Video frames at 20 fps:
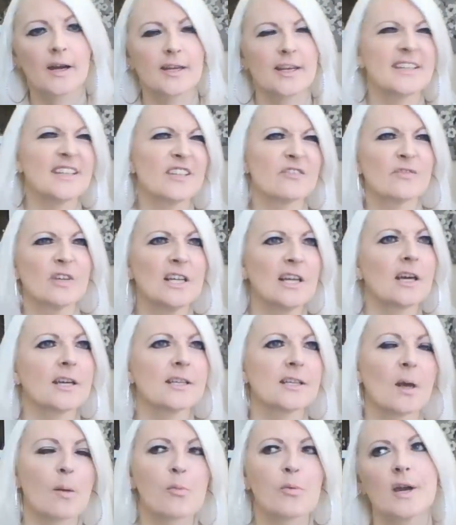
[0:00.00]
you didn't really
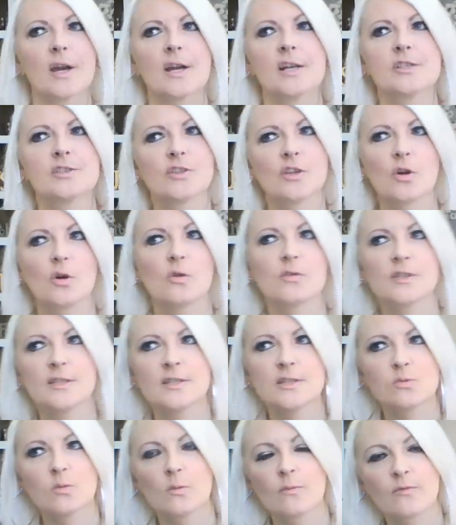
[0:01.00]
like that prayer, so you're going to
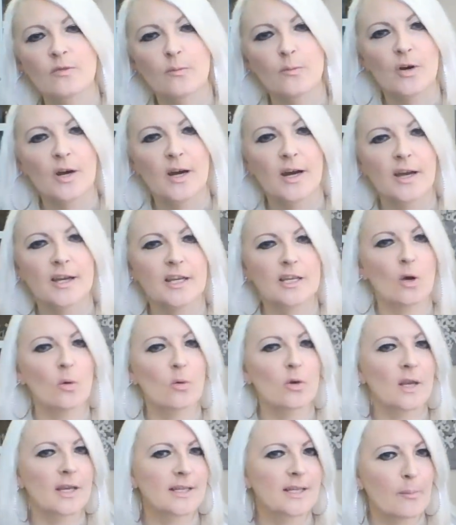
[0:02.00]
this one for prayer, you
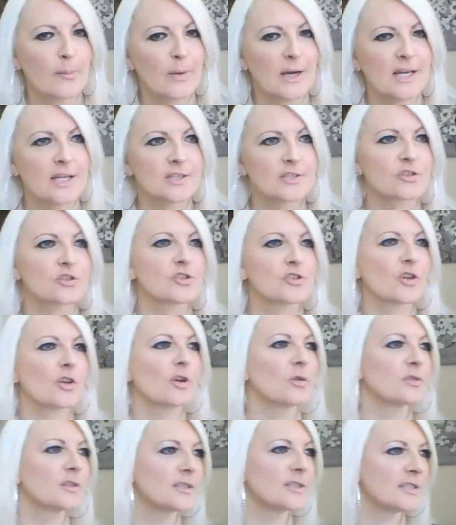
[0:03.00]
don't like that pastor, so you're
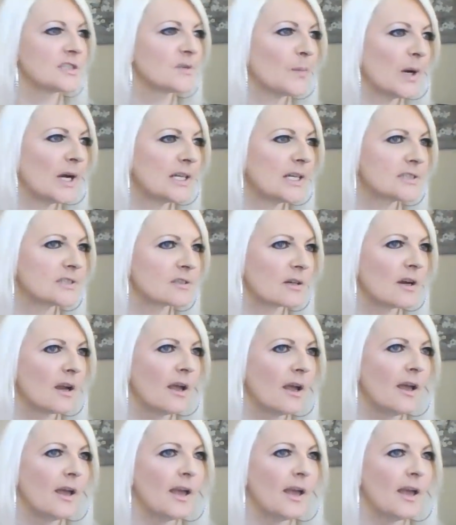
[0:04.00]
going to this pastor,